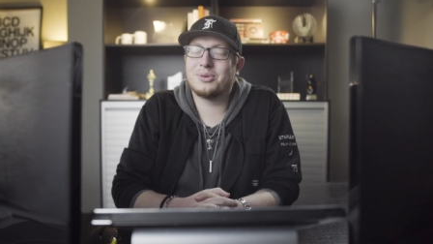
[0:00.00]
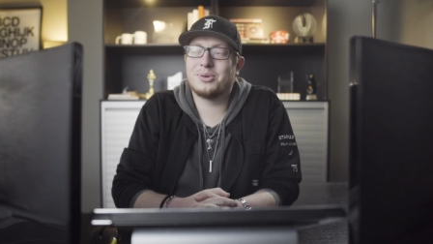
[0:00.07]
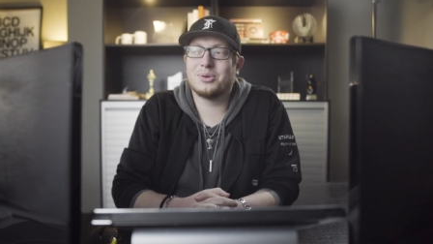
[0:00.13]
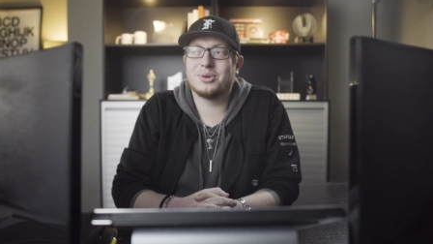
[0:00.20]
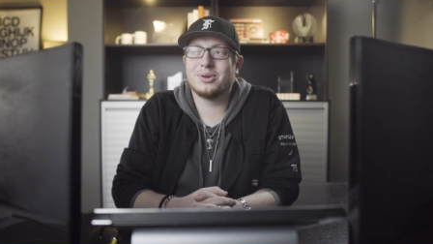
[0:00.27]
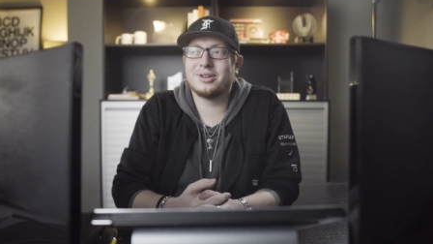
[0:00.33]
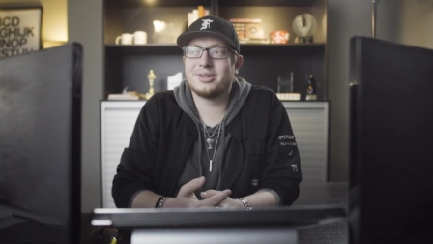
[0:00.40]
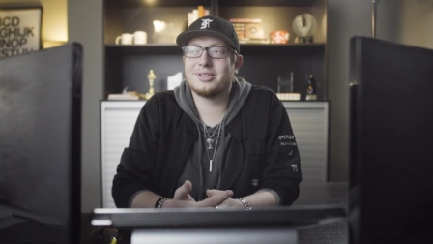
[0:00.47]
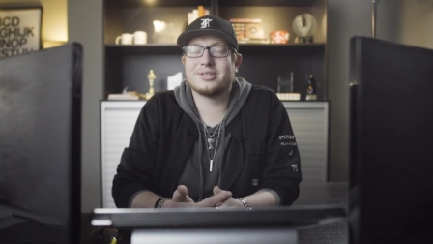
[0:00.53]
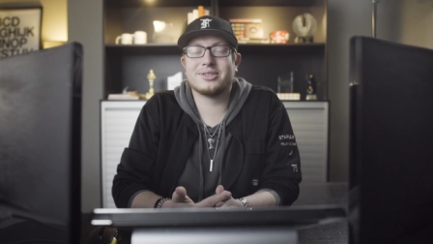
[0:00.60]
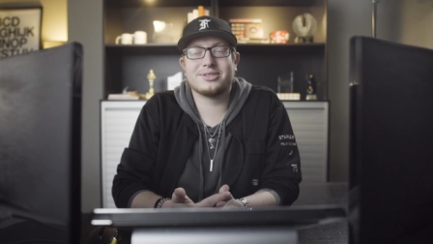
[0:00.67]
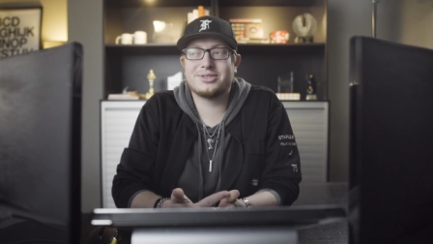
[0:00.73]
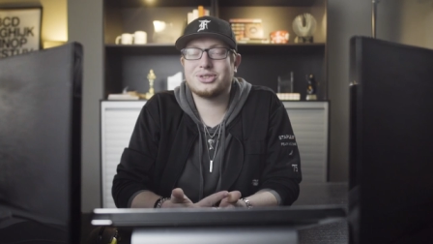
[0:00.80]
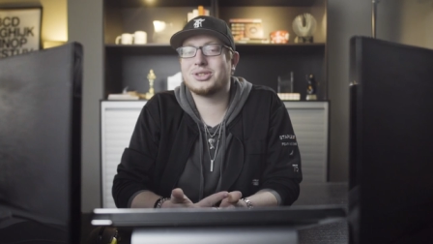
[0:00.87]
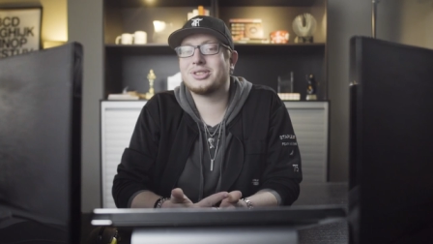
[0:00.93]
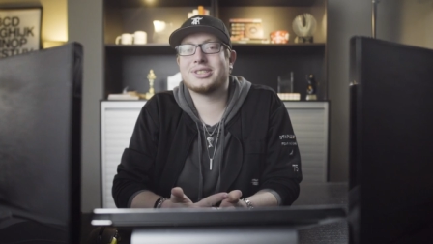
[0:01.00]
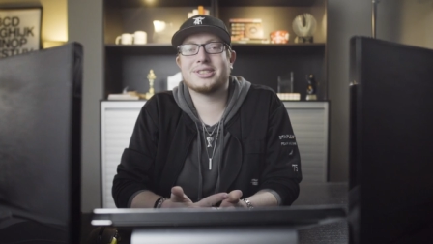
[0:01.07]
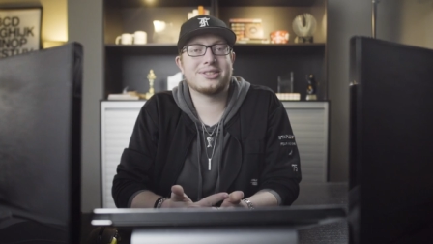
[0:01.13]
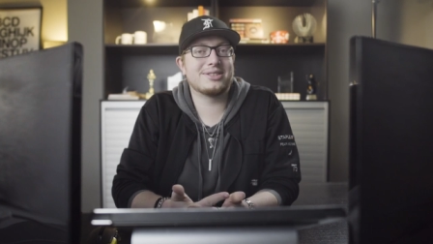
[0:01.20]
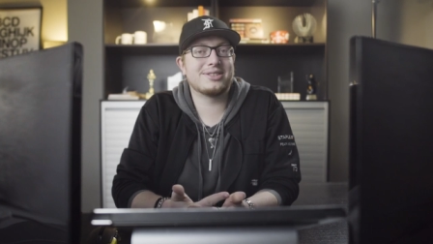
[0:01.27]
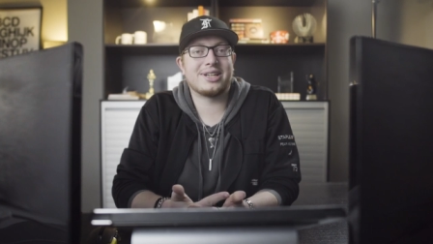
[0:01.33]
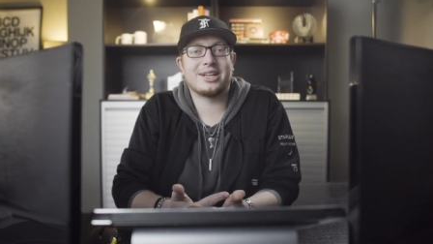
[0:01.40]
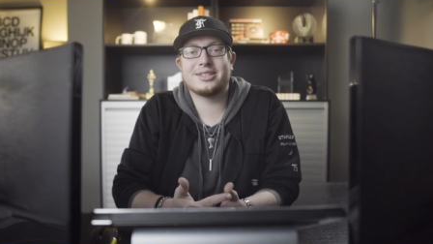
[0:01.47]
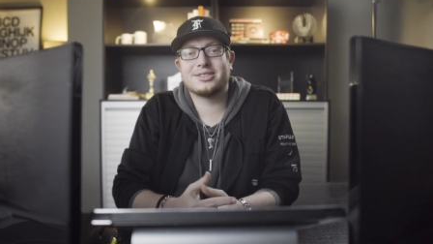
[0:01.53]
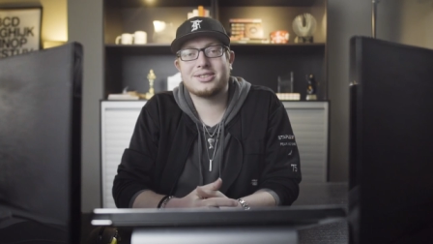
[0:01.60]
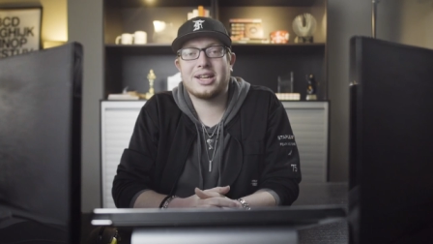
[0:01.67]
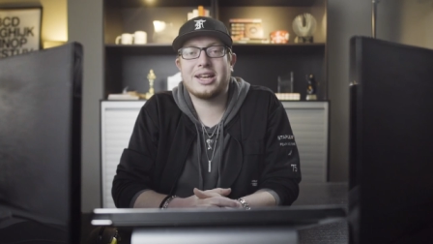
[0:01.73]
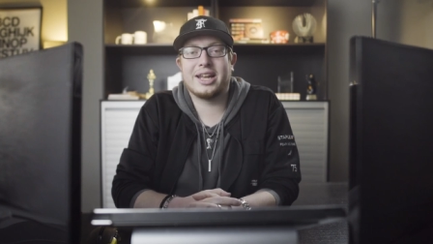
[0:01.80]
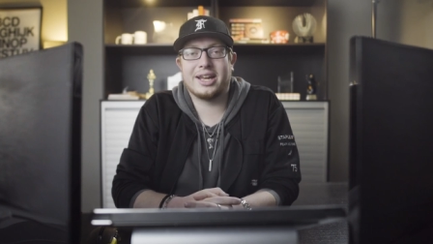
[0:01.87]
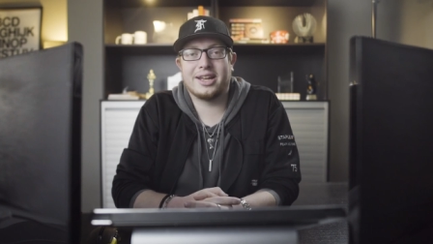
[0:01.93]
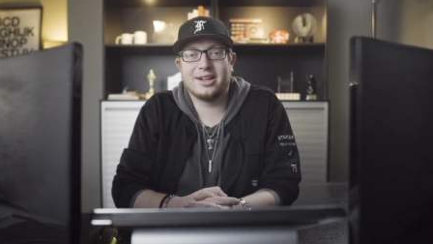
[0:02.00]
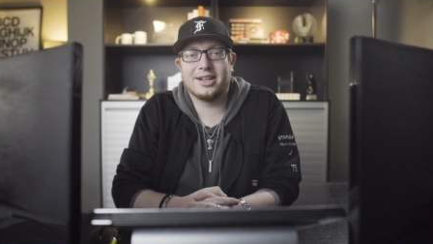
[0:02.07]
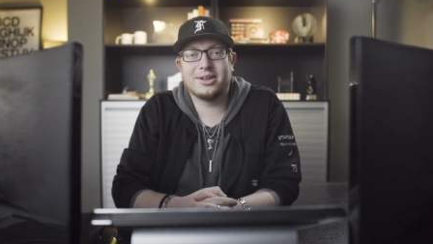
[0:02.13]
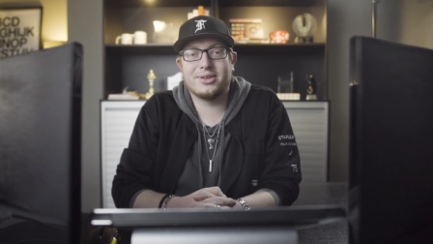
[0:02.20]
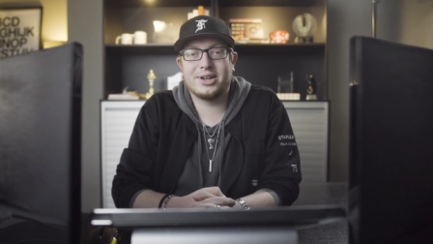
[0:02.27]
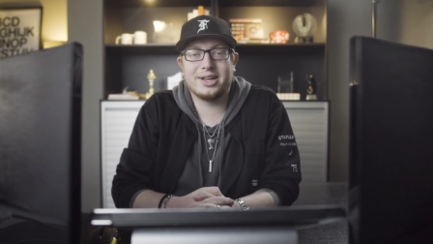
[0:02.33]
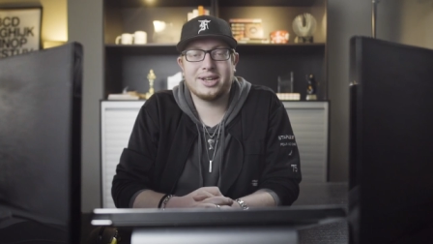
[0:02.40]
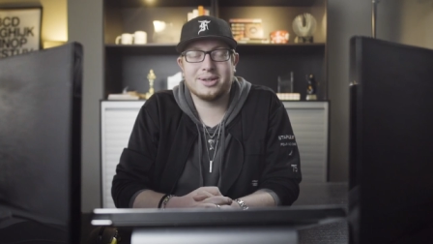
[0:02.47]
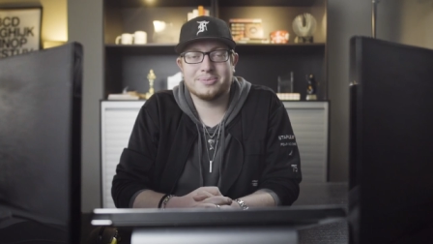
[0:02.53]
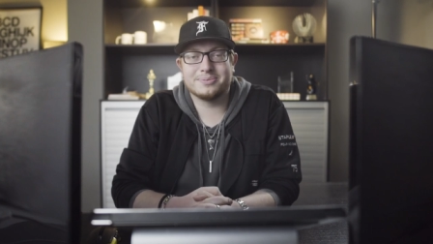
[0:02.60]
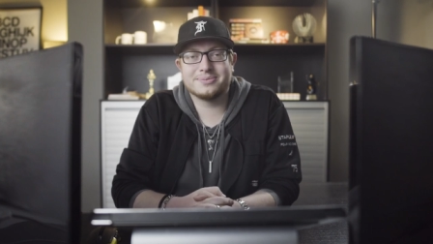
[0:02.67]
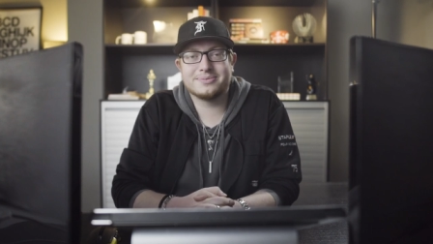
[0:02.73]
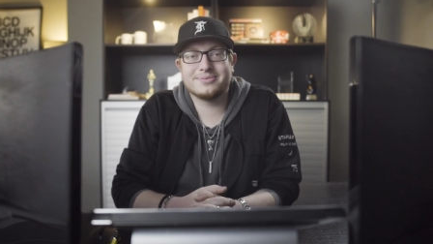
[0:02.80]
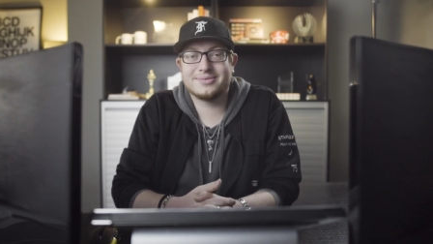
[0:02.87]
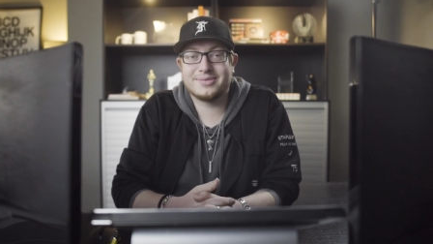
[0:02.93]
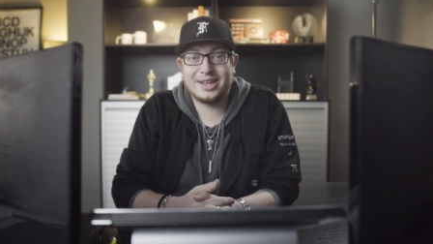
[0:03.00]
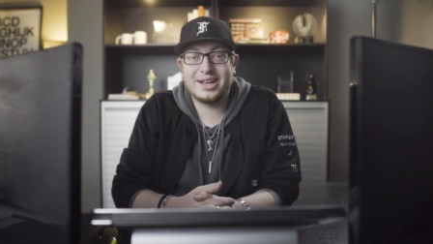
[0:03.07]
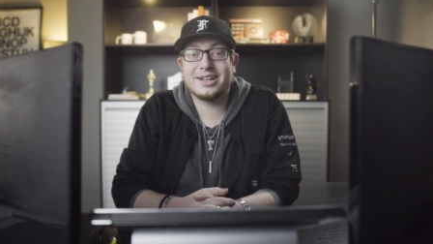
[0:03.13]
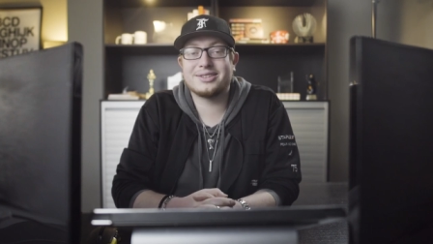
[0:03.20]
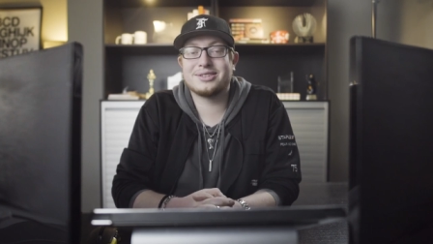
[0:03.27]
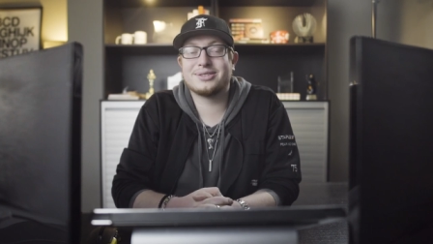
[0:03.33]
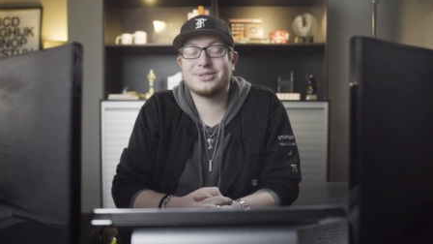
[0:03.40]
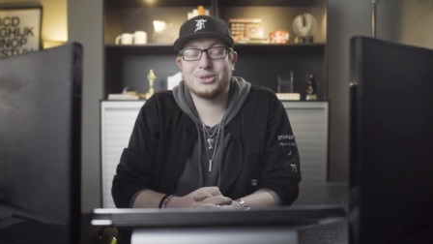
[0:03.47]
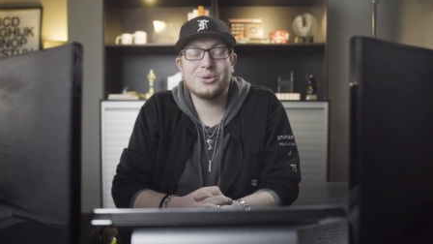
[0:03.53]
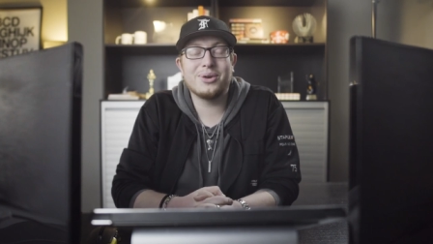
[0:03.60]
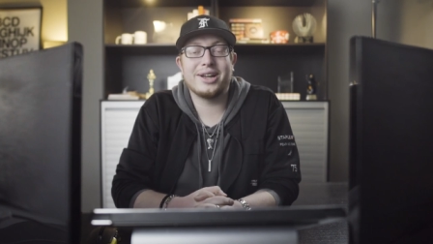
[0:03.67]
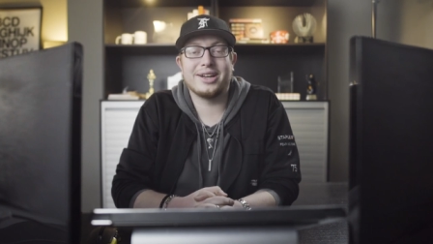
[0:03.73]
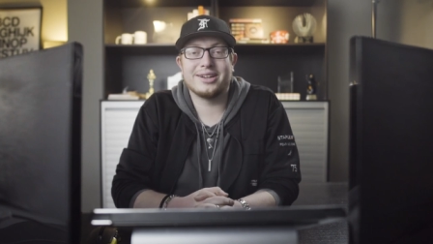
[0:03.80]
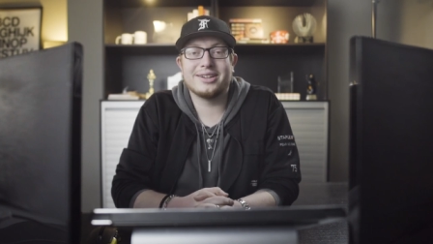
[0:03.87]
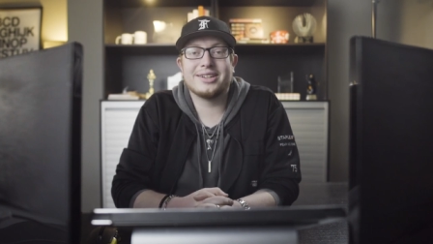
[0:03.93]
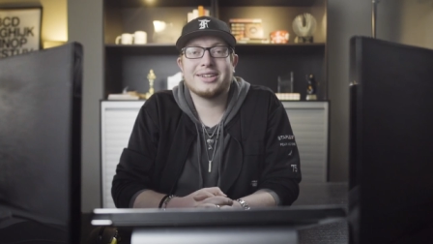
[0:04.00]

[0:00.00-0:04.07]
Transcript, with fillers: or church is at Sunday at 11 a.m. That's great.